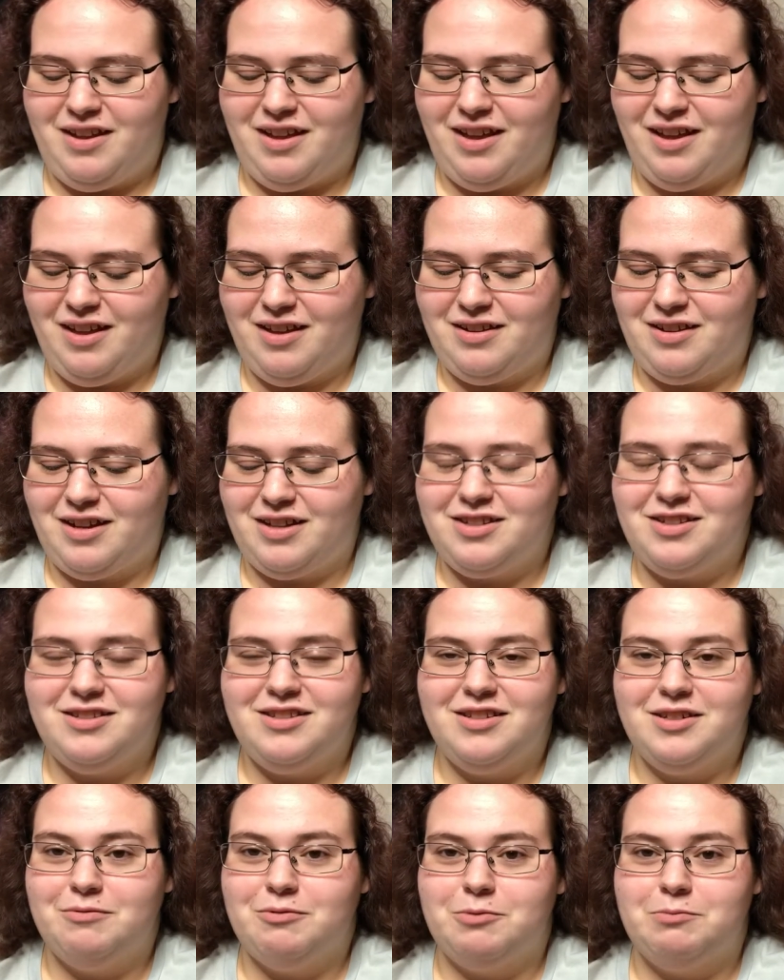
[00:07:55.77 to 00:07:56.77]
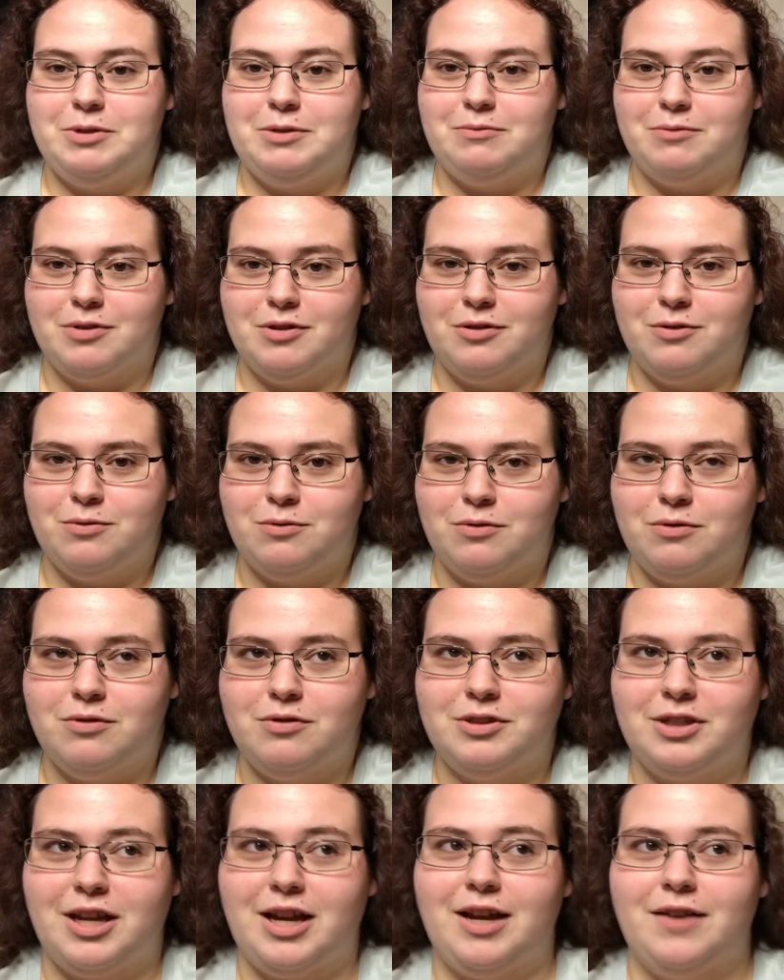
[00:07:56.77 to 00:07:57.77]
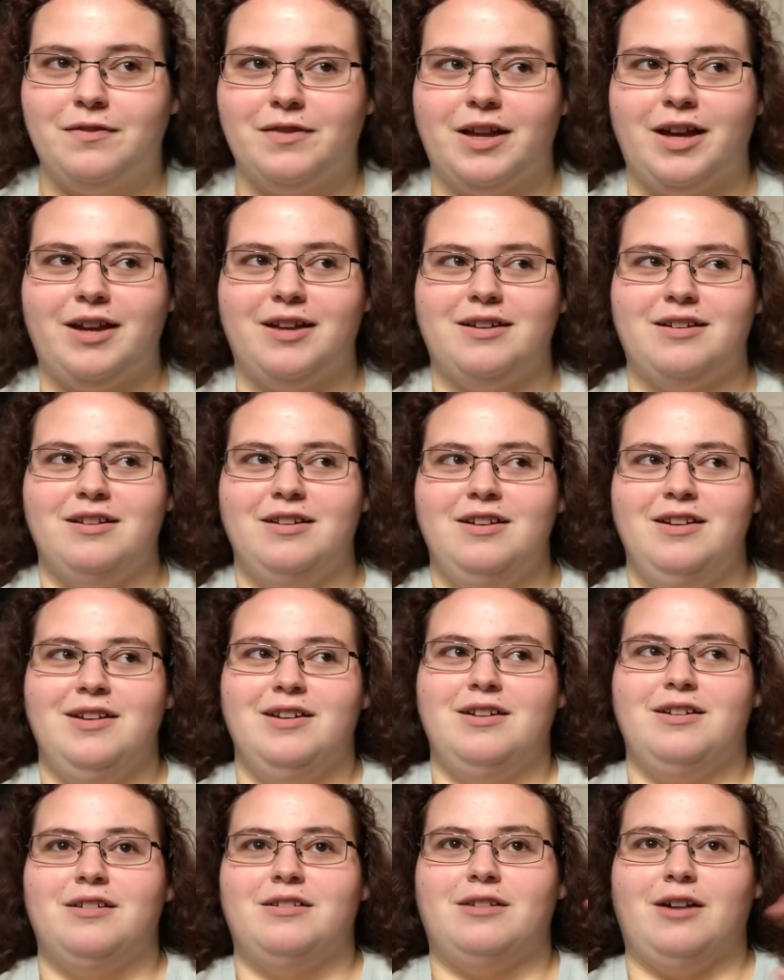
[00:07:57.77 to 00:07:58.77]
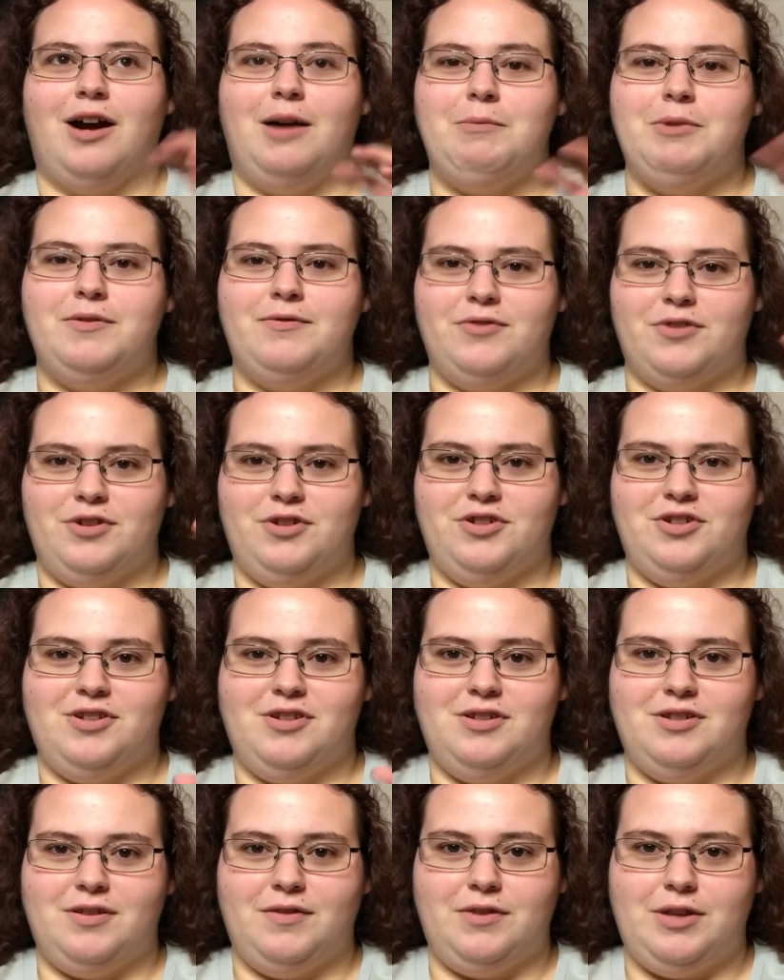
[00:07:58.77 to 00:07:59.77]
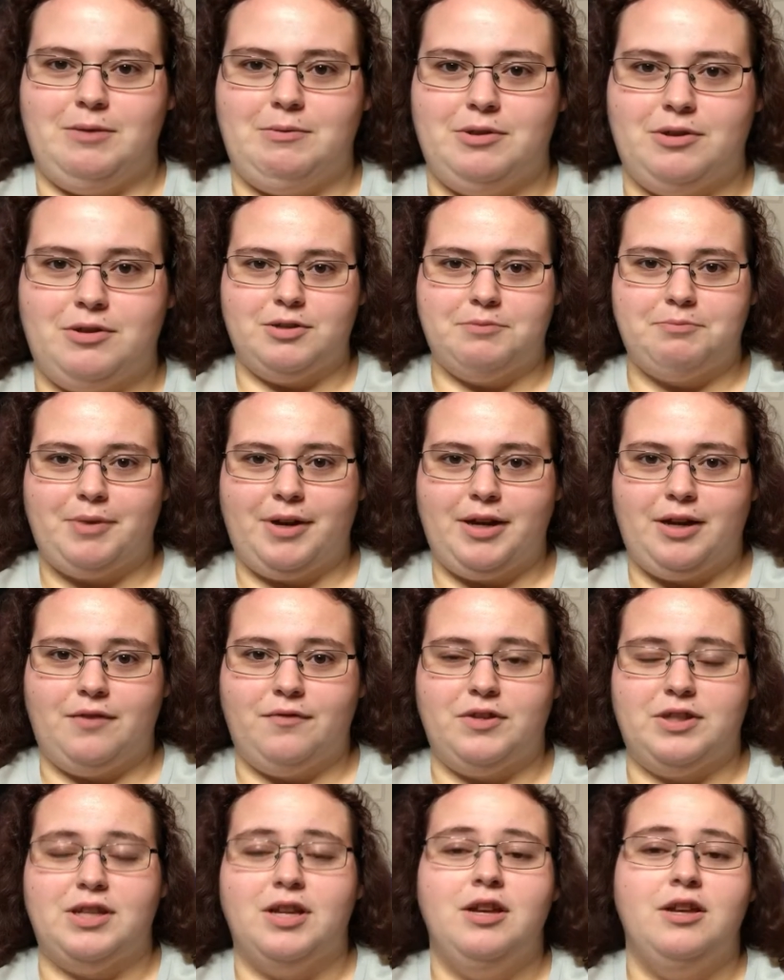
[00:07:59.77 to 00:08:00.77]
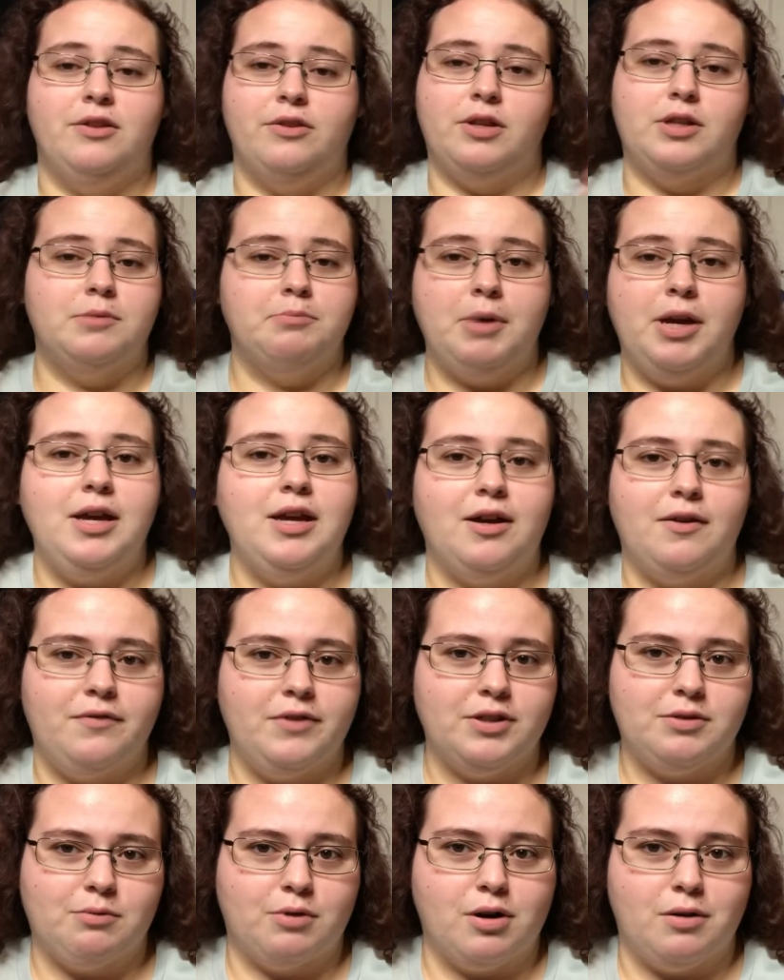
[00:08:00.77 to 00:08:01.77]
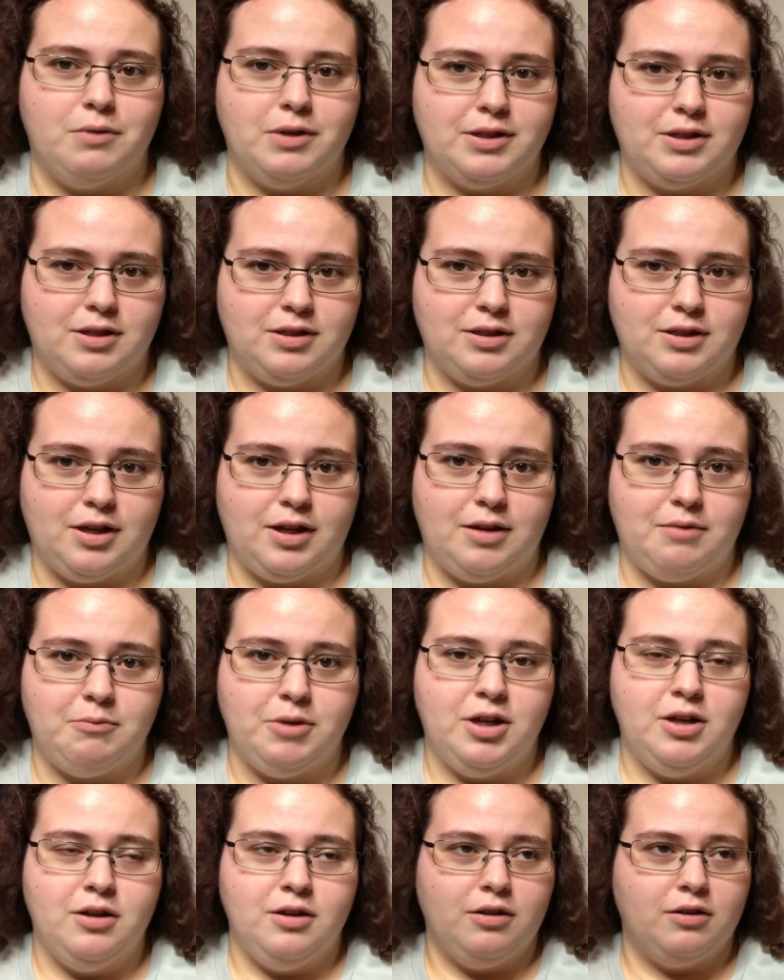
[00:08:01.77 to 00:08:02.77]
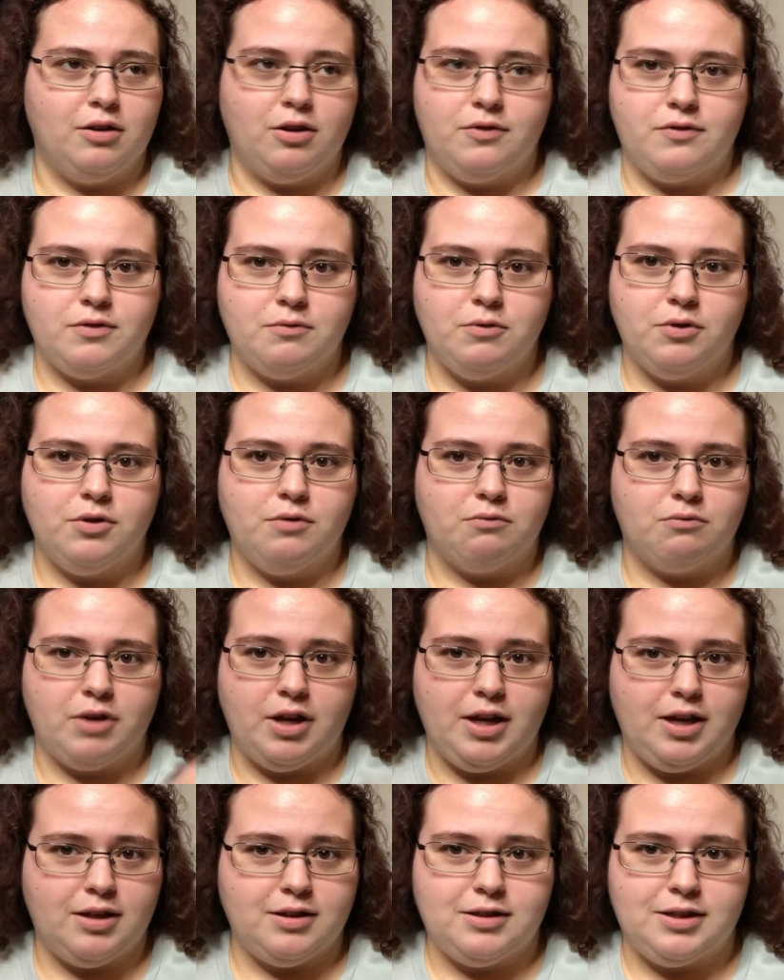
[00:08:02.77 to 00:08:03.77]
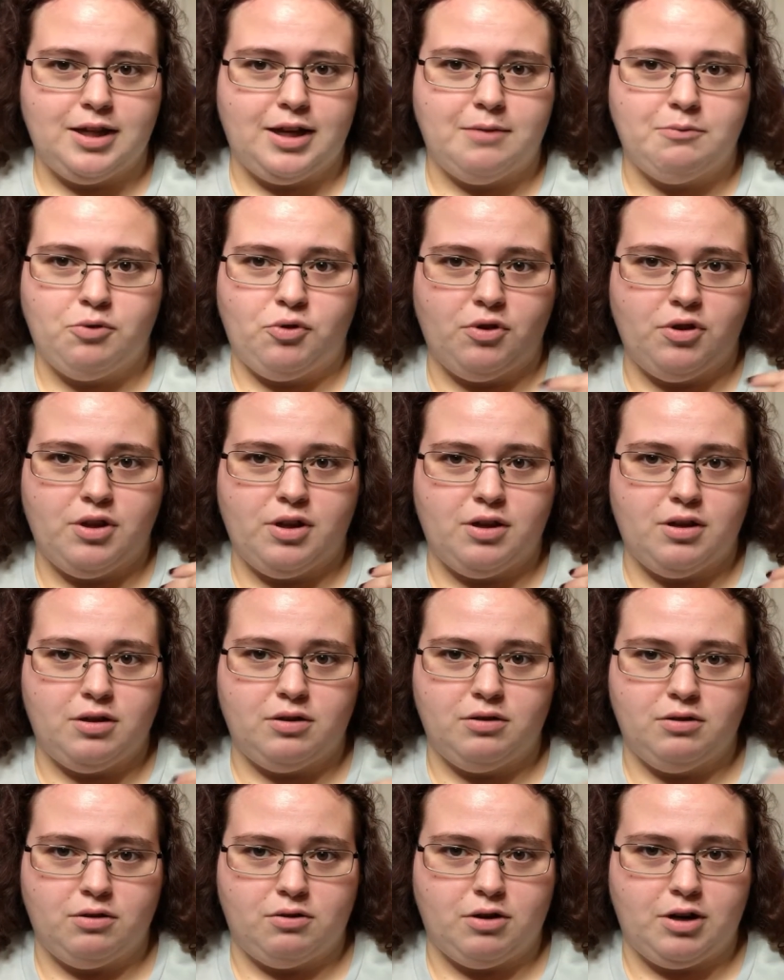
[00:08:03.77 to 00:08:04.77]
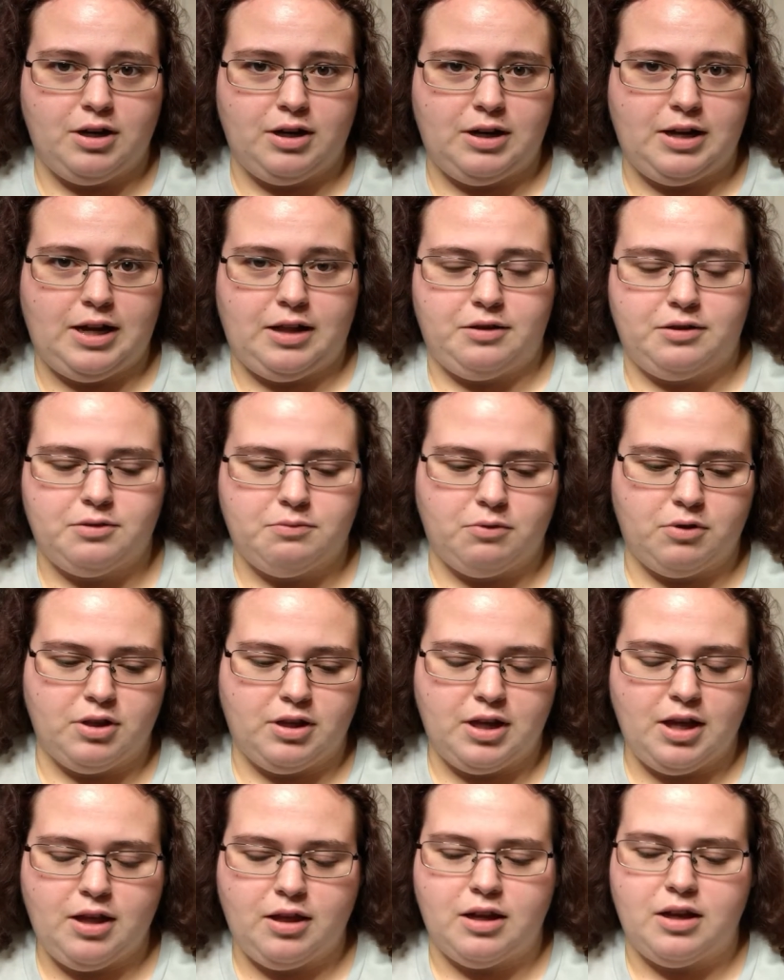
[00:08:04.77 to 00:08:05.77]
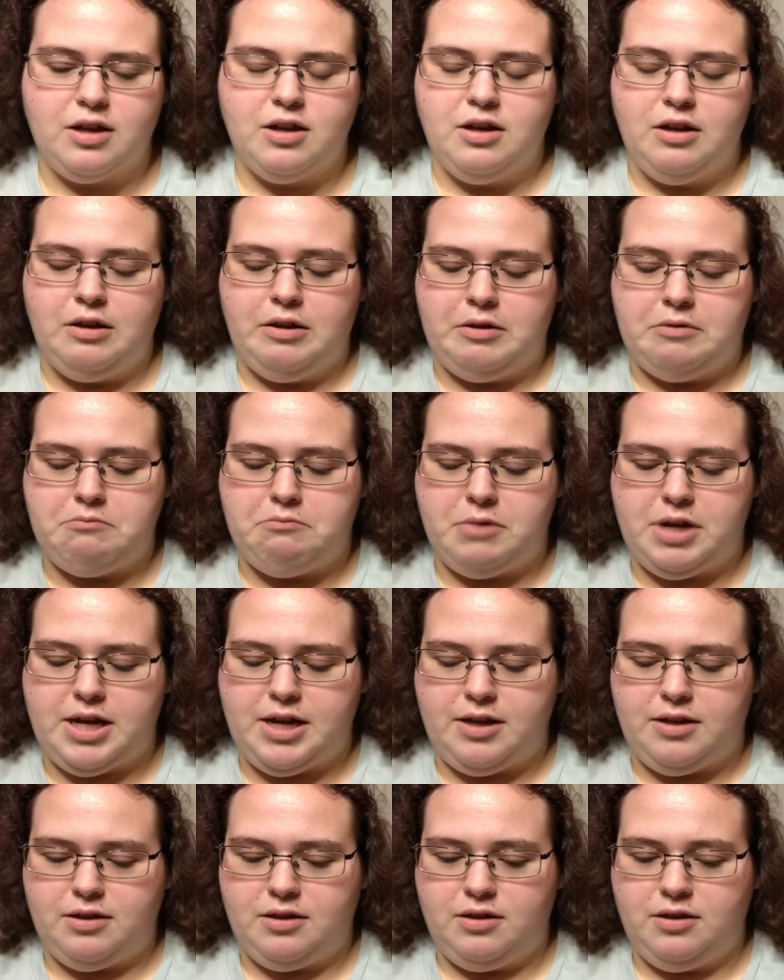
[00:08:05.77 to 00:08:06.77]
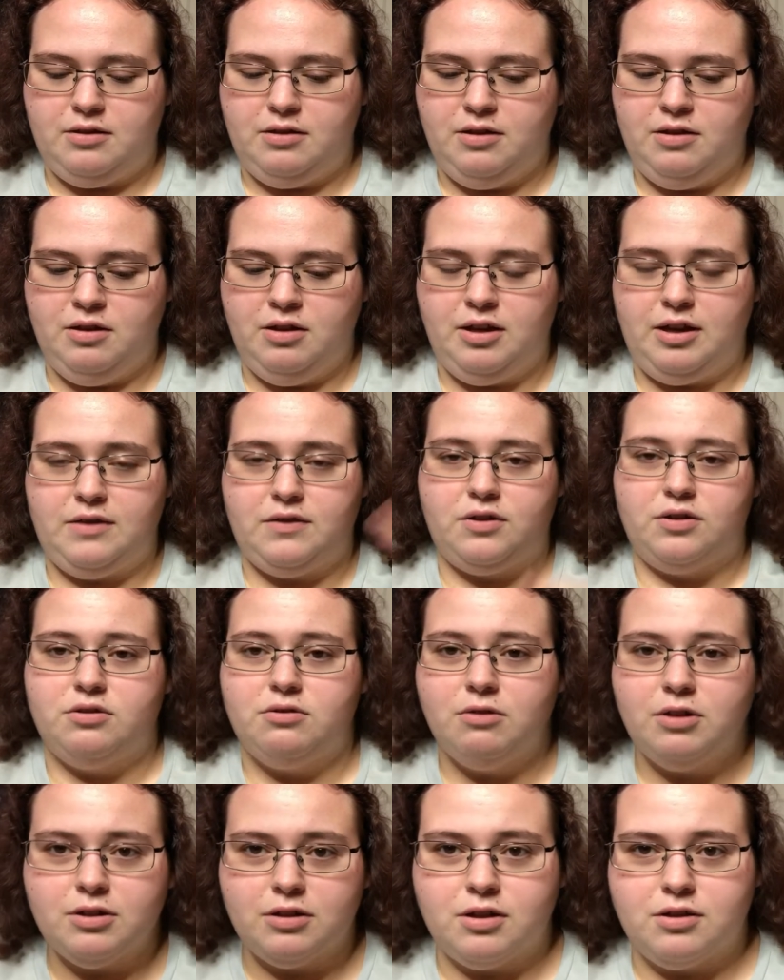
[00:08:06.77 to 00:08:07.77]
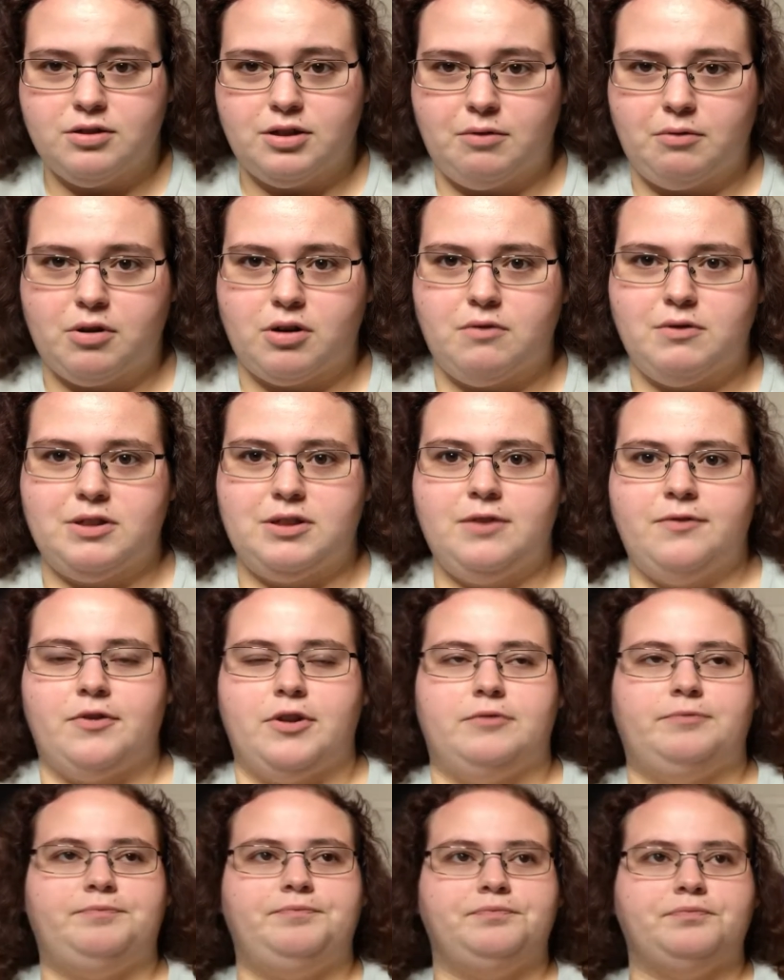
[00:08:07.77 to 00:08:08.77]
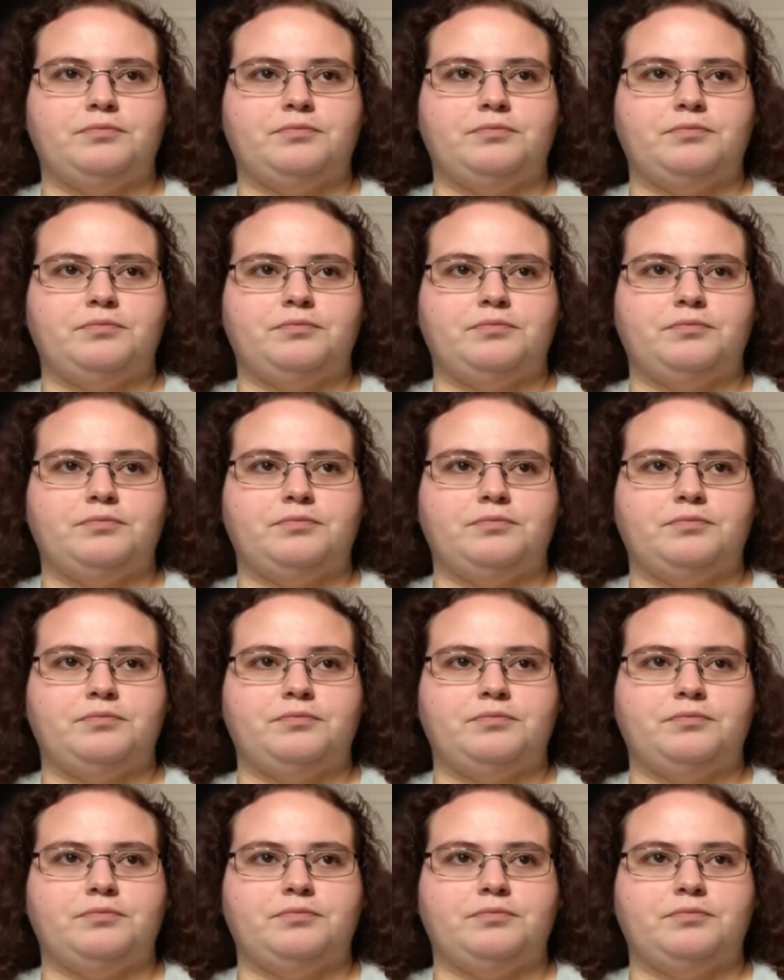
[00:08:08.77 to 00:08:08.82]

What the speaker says: And I just think it would be really cool to have, like, common versions of them spy outfits. Their spy outfits were always the same. Clover wore the red, Sam wore the green, and Alex wore the yellow. But in their street clothes, they were always different.